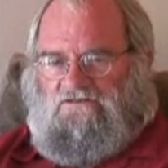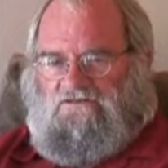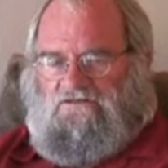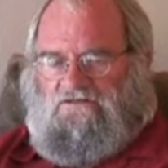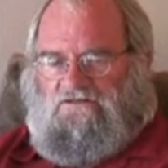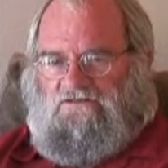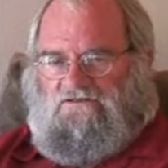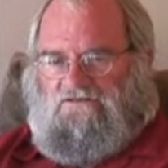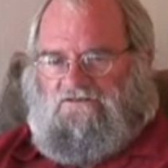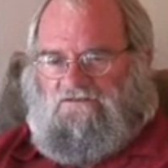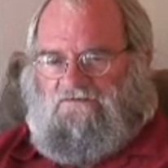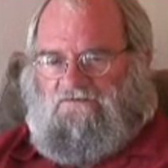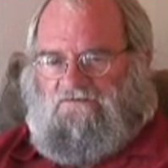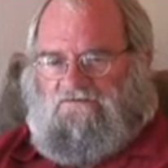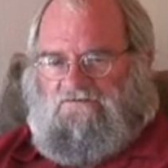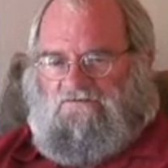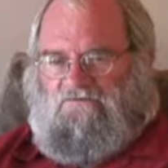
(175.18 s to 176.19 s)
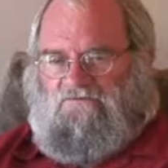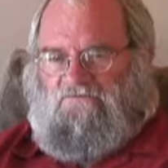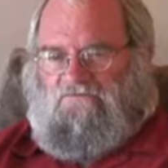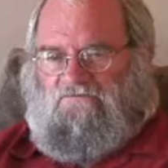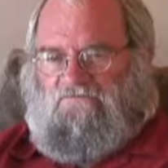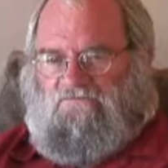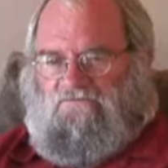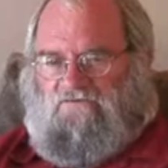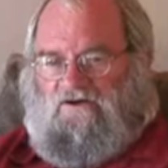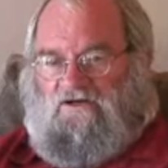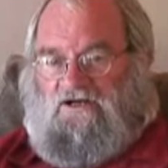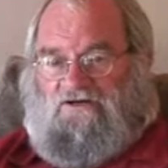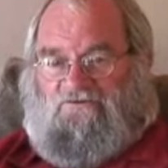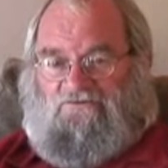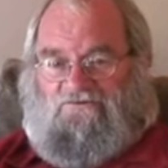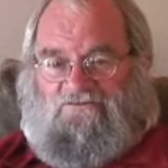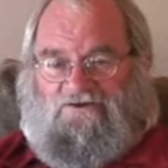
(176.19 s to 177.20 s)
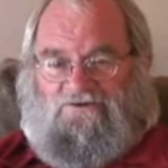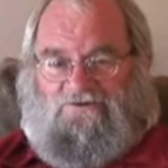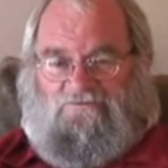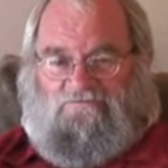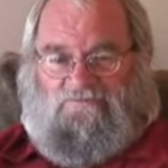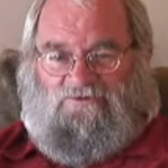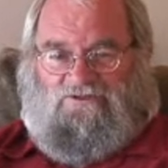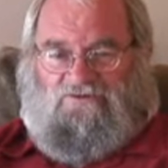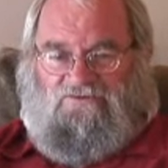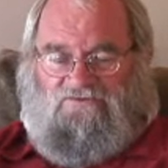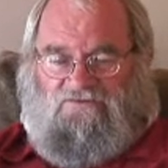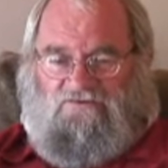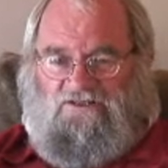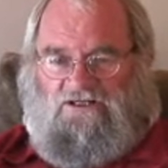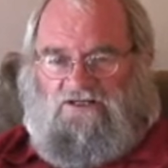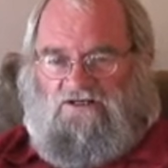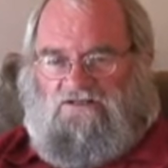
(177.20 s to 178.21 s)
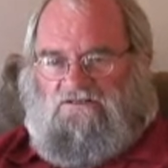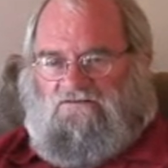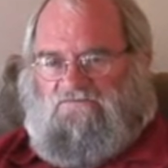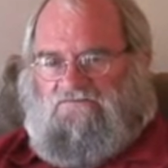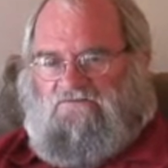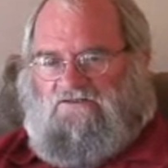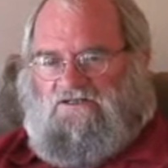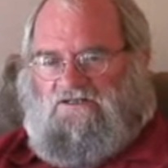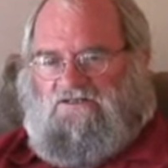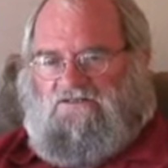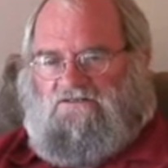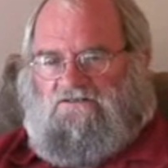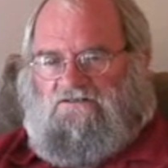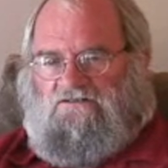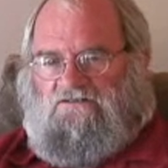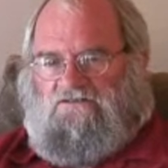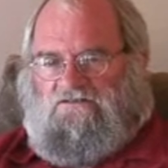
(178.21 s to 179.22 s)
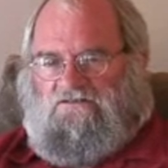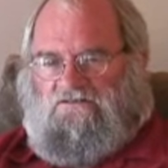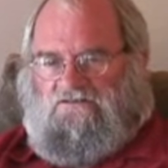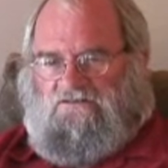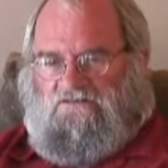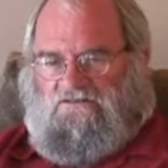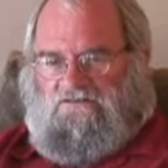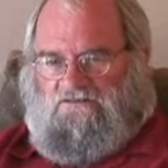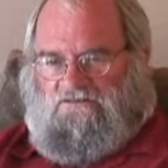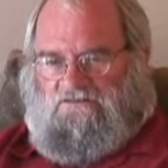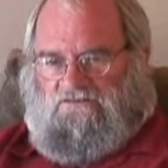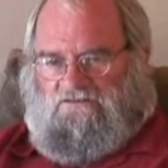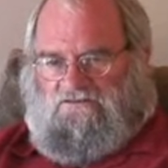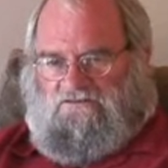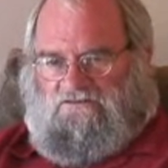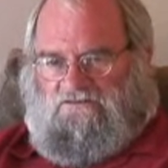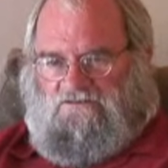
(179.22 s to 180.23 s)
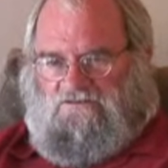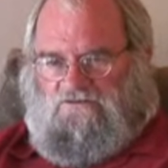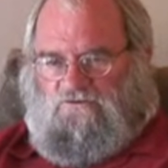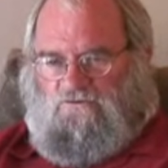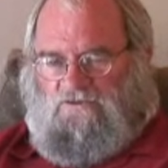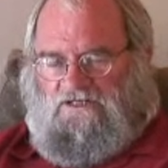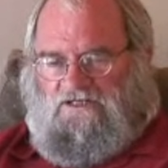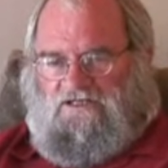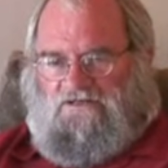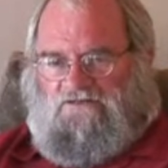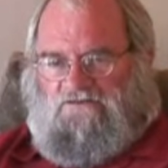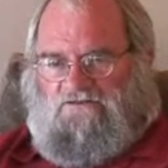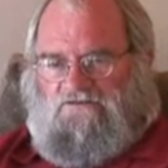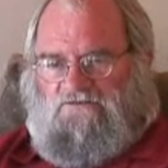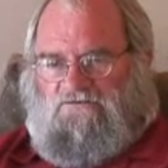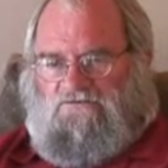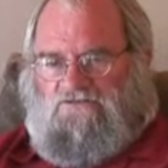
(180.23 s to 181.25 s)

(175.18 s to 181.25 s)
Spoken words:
That fire of hope, a different kind of fire, is calling out to